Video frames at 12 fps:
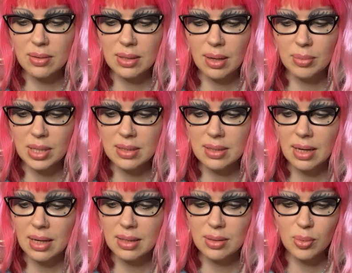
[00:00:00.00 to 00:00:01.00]
Tumnus,
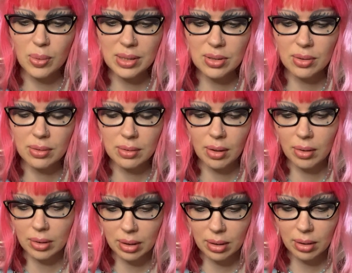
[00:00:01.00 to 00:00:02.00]
"it is winter in
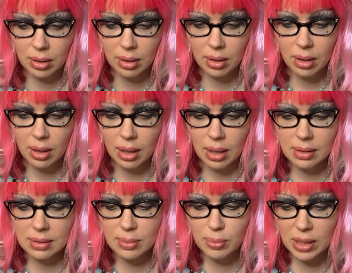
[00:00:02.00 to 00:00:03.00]
Narnia, and
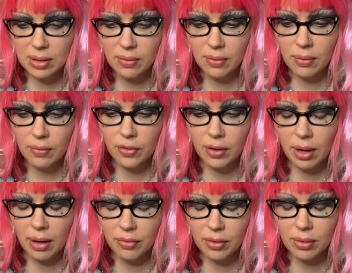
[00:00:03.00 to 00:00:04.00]
has been for
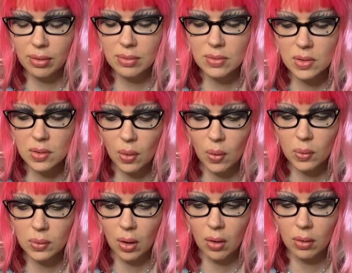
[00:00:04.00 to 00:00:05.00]
ever so
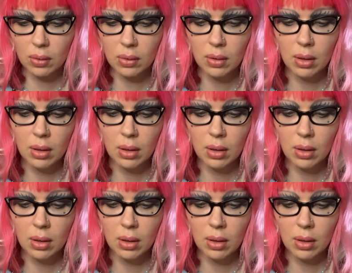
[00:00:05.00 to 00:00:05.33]
long,